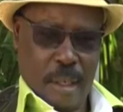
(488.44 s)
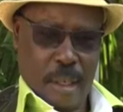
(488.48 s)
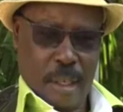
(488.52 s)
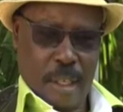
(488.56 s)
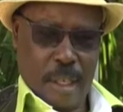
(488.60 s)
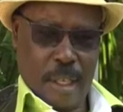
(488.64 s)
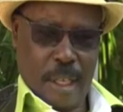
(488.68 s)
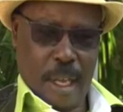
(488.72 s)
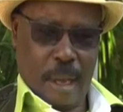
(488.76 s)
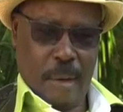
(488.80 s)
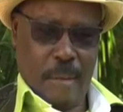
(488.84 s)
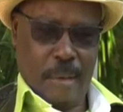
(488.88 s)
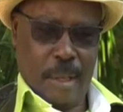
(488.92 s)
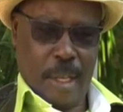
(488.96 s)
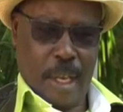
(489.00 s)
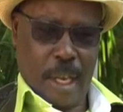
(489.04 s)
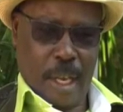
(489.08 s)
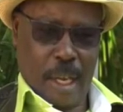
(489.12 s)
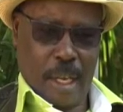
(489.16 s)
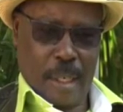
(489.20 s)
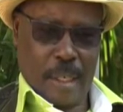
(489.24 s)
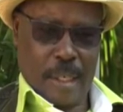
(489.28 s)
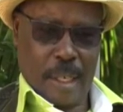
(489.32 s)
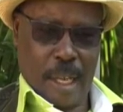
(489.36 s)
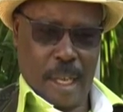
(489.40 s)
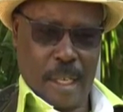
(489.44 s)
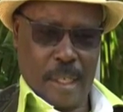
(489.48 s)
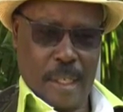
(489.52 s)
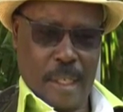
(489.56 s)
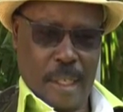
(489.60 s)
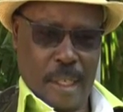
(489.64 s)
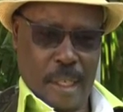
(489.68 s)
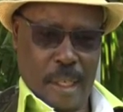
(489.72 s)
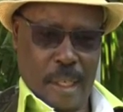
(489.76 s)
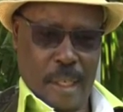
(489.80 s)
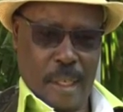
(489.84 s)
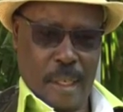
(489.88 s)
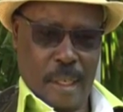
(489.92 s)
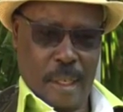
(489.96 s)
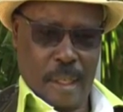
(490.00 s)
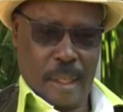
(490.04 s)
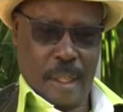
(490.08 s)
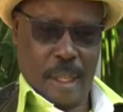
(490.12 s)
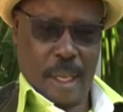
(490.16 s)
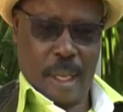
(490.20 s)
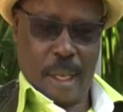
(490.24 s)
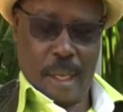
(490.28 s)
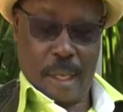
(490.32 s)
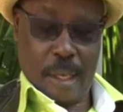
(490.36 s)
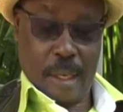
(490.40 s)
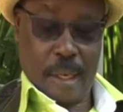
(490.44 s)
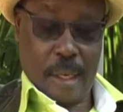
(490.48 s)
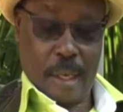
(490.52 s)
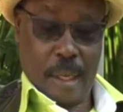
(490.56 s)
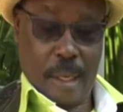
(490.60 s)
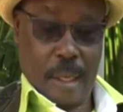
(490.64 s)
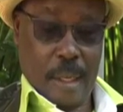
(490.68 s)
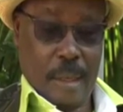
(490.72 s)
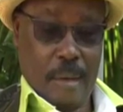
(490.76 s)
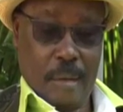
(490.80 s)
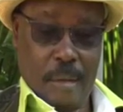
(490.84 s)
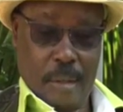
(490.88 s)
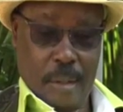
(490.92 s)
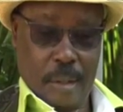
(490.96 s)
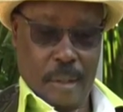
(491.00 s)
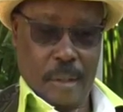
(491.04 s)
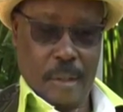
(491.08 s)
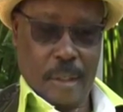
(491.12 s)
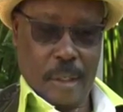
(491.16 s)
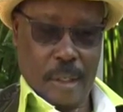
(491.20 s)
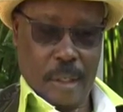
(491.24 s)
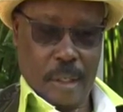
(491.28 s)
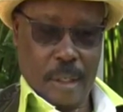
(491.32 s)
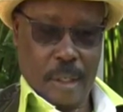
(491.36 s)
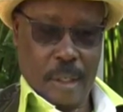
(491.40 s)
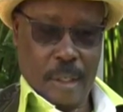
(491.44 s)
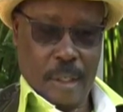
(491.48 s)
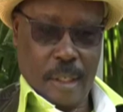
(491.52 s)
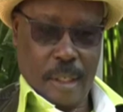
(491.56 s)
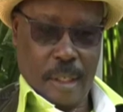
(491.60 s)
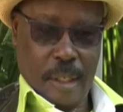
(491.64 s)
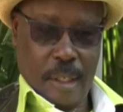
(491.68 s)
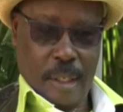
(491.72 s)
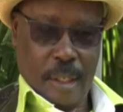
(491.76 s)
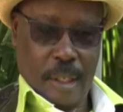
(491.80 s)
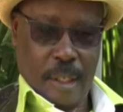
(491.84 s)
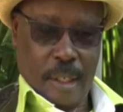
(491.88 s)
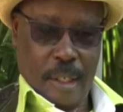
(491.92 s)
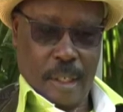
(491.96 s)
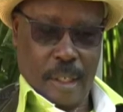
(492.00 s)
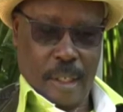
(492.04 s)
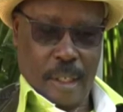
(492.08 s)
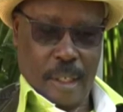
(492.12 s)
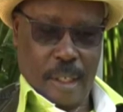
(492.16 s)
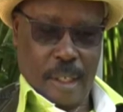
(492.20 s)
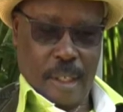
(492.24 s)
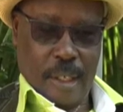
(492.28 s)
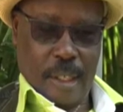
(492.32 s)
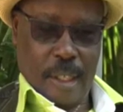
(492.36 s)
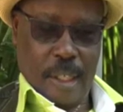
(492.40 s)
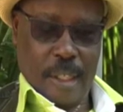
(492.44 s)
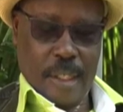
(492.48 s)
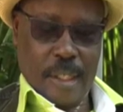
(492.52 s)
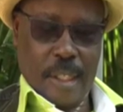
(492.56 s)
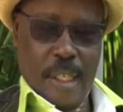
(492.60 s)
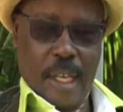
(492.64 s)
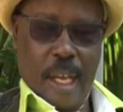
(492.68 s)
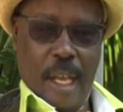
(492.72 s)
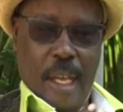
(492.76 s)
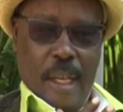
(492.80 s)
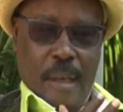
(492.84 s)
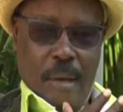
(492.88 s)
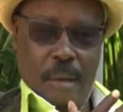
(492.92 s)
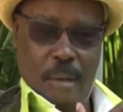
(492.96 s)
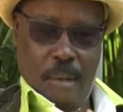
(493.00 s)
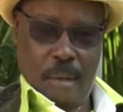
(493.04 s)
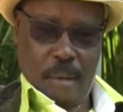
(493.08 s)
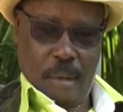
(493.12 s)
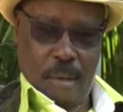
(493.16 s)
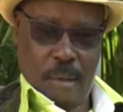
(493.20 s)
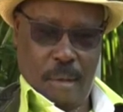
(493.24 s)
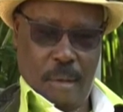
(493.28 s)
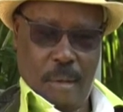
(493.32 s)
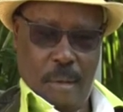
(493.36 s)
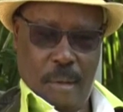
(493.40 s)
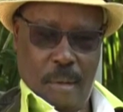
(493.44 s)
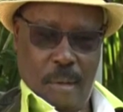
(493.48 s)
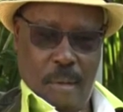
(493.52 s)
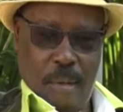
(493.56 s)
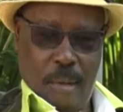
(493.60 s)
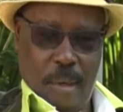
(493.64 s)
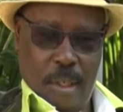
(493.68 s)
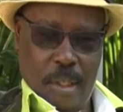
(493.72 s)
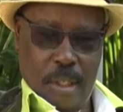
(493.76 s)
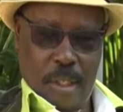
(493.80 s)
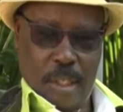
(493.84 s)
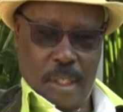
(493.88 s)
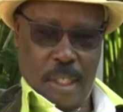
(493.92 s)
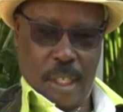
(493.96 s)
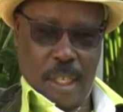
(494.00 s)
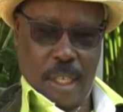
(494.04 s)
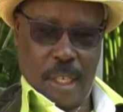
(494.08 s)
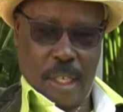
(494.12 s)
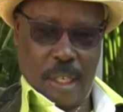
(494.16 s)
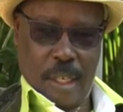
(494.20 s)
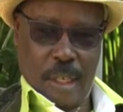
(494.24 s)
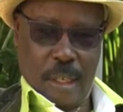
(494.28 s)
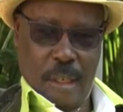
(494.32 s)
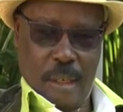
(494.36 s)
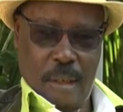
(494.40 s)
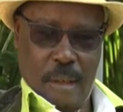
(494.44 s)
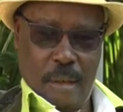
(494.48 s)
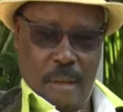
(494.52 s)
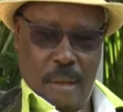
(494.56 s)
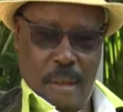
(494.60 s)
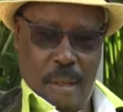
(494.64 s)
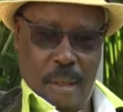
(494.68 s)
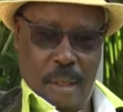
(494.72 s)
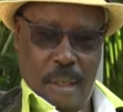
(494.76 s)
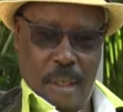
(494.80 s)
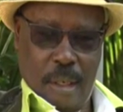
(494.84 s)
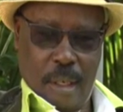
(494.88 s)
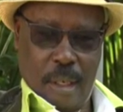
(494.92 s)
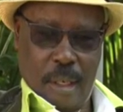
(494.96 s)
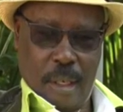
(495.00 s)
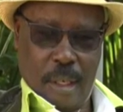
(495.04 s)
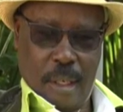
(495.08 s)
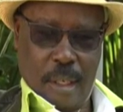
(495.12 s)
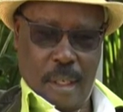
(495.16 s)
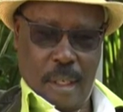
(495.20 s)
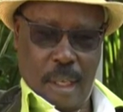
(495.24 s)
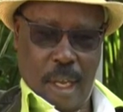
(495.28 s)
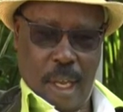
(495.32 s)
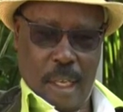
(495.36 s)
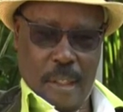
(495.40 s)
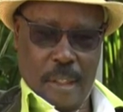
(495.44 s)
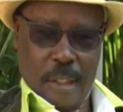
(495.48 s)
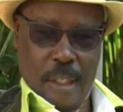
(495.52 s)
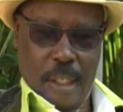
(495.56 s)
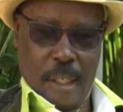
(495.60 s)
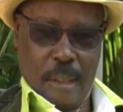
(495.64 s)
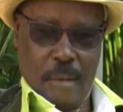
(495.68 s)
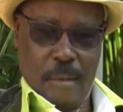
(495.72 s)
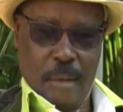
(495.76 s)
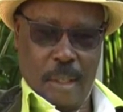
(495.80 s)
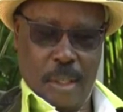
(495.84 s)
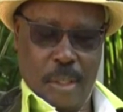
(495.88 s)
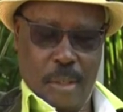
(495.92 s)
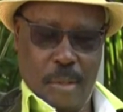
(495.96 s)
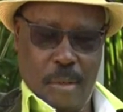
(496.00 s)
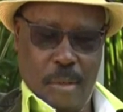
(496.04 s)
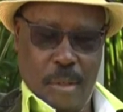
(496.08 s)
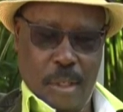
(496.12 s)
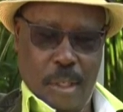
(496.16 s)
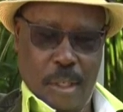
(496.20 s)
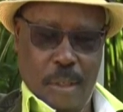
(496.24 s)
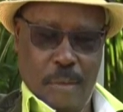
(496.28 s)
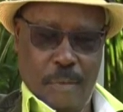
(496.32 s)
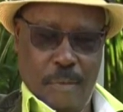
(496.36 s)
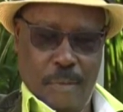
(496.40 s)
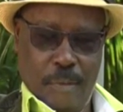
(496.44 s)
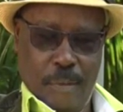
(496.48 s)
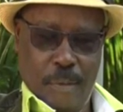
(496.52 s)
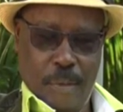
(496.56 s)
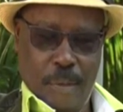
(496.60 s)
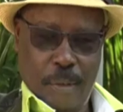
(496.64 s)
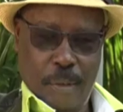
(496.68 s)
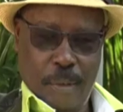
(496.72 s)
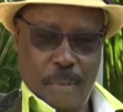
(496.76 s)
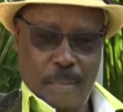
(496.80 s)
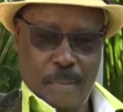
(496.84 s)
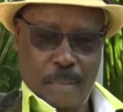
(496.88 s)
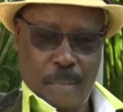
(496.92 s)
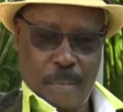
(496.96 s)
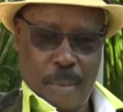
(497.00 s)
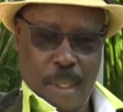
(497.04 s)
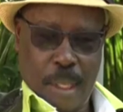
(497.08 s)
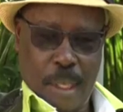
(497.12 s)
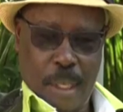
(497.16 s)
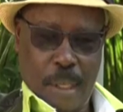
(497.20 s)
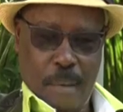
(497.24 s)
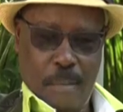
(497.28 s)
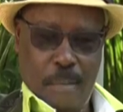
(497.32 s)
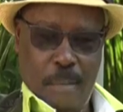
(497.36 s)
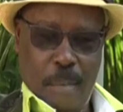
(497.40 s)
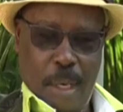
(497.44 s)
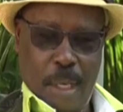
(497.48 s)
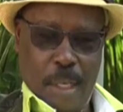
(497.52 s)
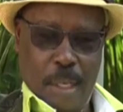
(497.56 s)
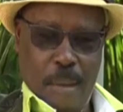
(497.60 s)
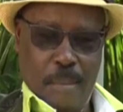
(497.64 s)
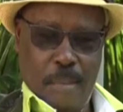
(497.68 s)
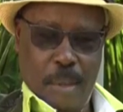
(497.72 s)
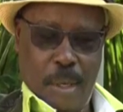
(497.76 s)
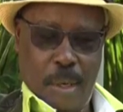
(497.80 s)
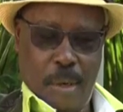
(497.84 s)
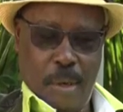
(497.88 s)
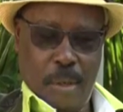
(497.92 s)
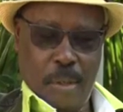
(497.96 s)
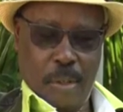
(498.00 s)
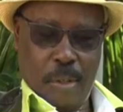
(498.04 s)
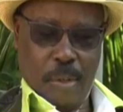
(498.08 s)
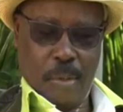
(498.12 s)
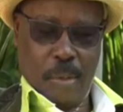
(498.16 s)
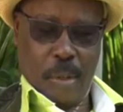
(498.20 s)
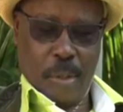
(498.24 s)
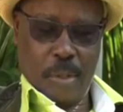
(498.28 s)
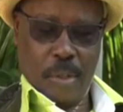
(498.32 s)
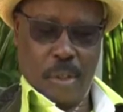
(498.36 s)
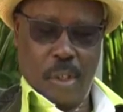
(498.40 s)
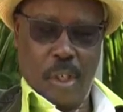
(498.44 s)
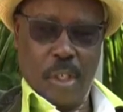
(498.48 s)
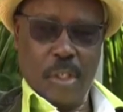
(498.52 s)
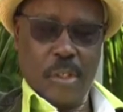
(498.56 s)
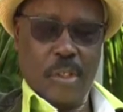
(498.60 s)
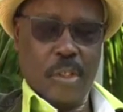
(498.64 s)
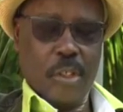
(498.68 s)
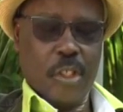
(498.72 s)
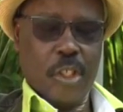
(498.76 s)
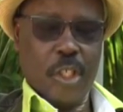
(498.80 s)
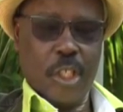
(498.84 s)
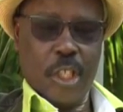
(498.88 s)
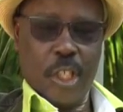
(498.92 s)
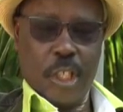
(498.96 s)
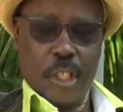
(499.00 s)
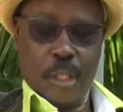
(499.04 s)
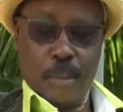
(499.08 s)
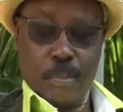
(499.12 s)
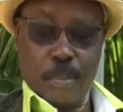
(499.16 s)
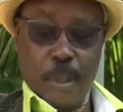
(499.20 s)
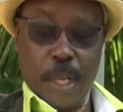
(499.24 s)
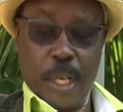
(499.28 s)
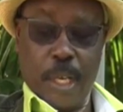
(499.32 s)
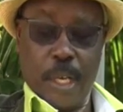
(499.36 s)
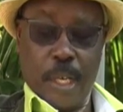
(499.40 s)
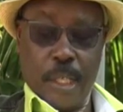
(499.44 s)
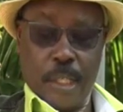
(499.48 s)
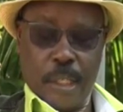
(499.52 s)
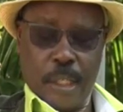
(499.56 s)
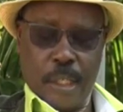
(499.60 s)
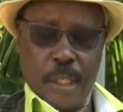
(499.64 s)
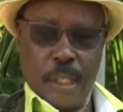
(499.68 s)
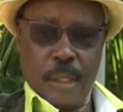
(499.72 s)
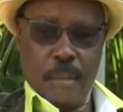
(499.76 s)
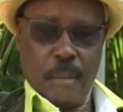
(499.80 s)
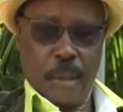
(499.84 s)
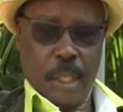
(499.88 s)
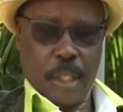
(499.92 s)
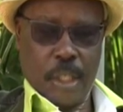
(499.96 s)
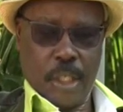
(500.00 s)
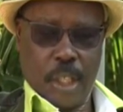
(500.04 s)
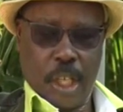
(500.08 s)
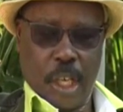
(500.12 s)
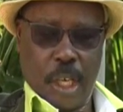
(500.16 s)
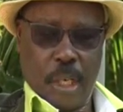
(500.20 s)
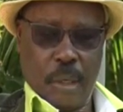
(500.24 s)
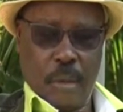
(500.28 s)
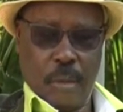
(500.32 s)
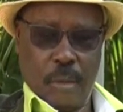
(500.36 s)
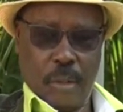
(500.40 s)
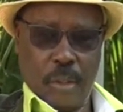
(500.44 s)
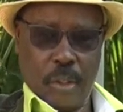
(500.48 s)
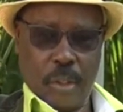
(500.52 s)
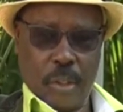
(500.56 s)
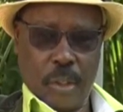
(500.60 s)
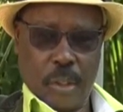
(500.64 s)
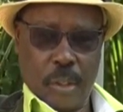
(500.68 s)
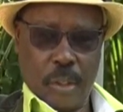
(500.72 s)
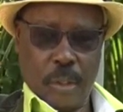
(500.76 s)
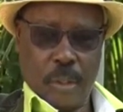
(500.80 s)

here we are dining there in Hilton. And this guy was asking me to give him money because he was going to see his parents in Machakos.